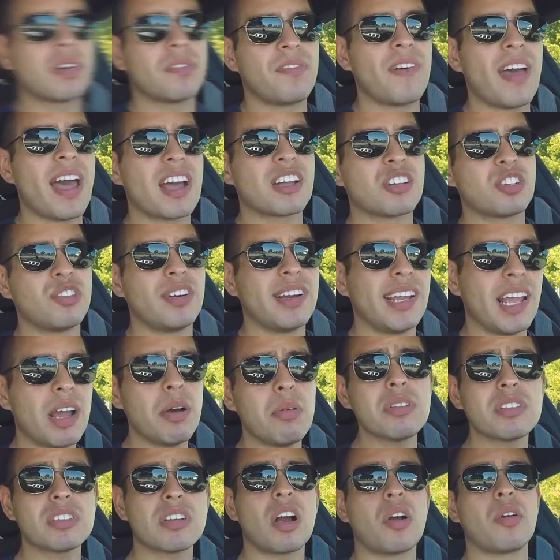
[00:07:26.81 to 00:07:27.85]
the factory, it
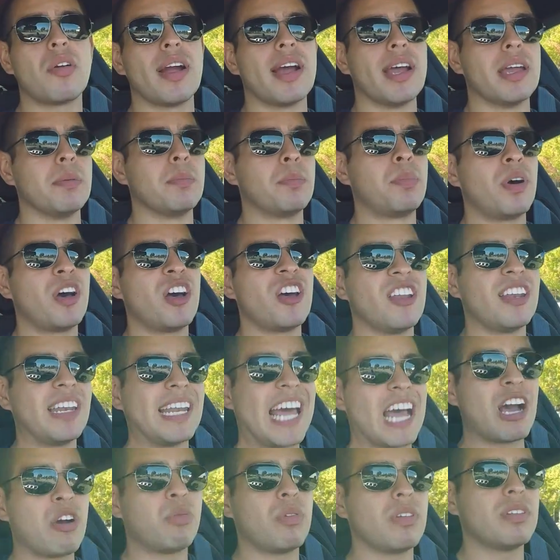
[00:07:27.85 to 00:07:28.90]
was alright, but
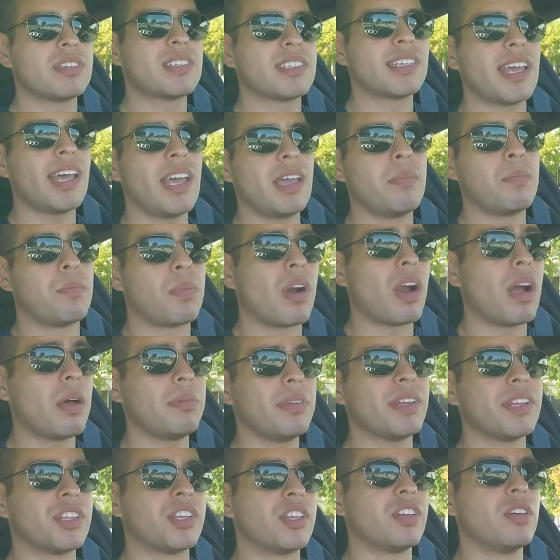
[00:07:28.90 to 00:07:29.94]
I will say
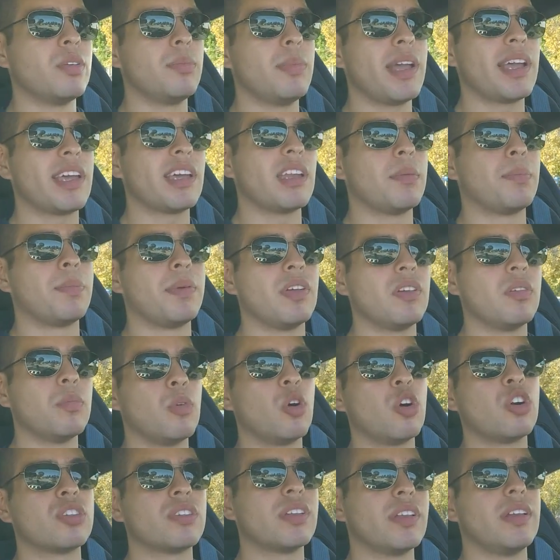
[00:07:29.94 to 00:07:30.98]
probably to make it appeal
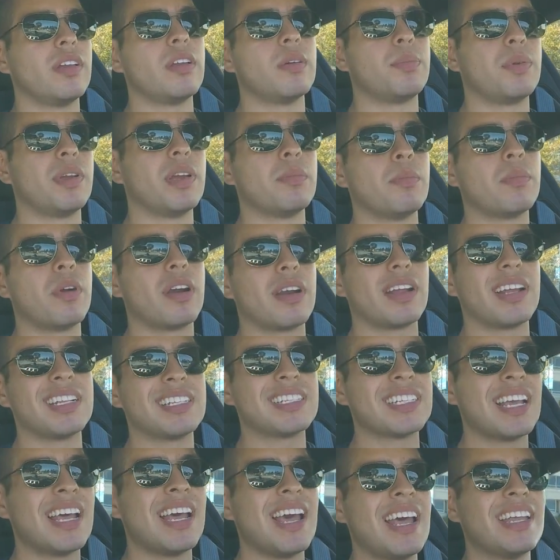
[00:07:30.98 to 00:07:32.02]
more to the European
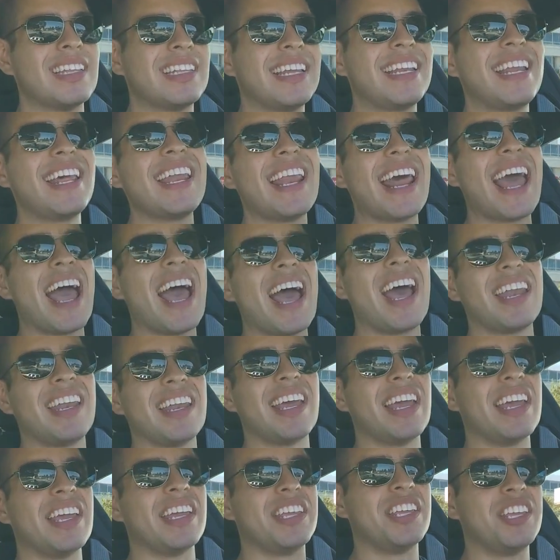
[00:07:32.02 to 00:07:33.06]
markets, they did add
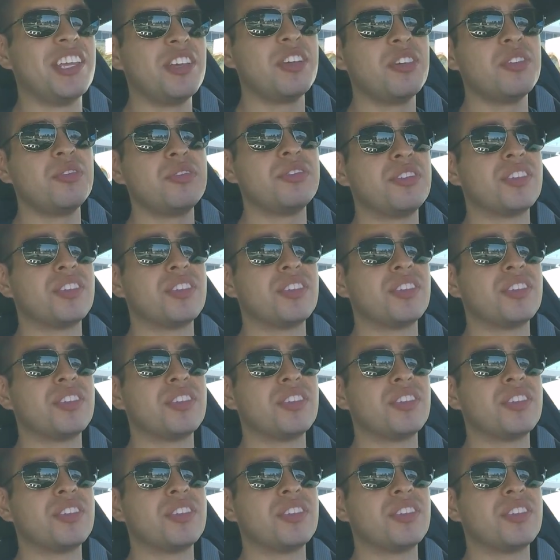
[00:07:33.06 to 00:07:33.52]
a huge